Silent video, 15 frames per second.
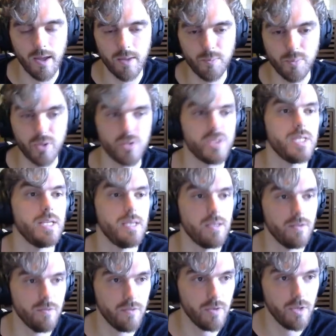
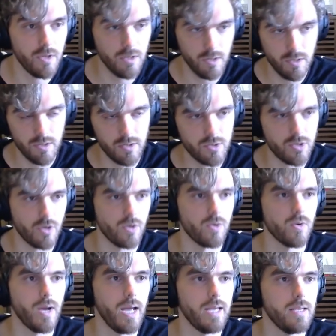perceive.
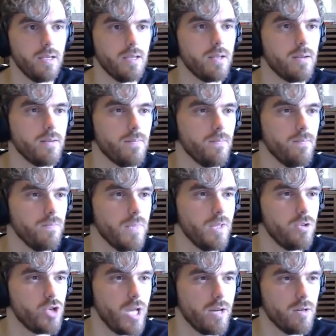So I can
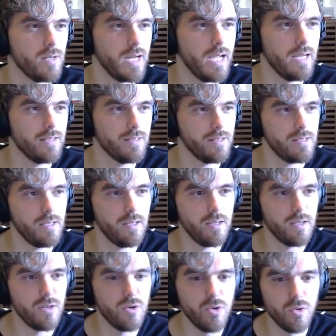generate
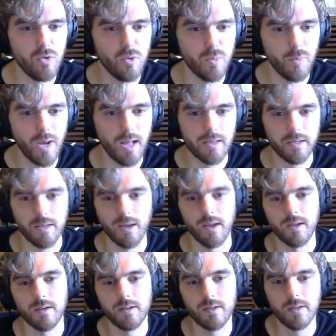the new
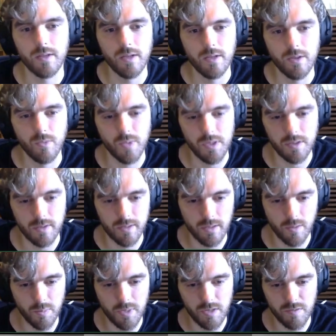polygon with a
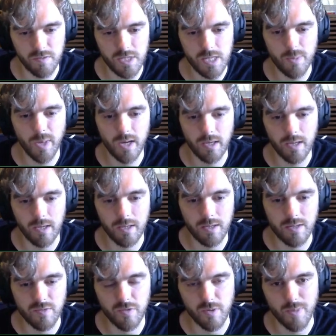little bit of debugging
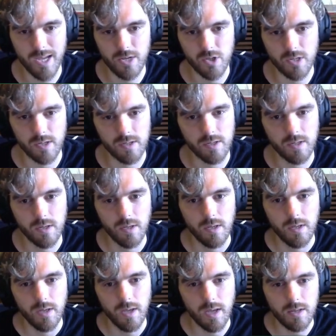information,
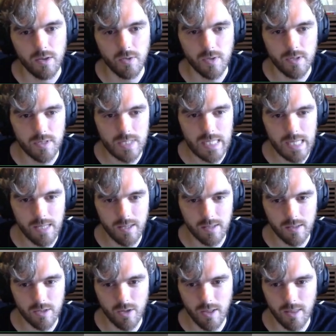and you can see
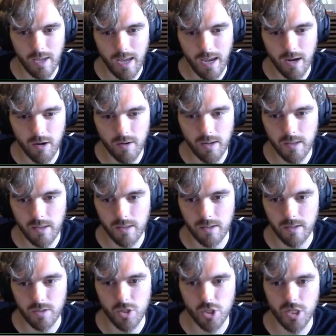that the area that
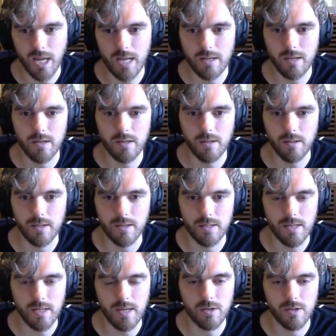is shaded,
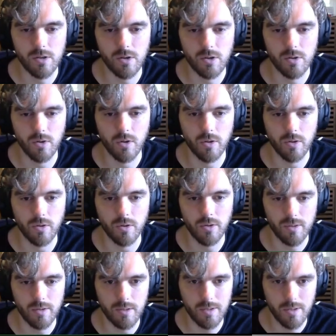this
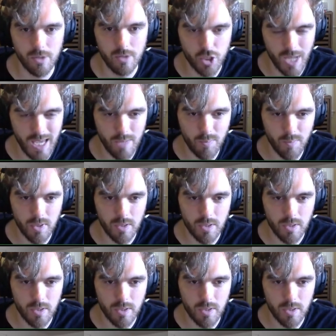internal shape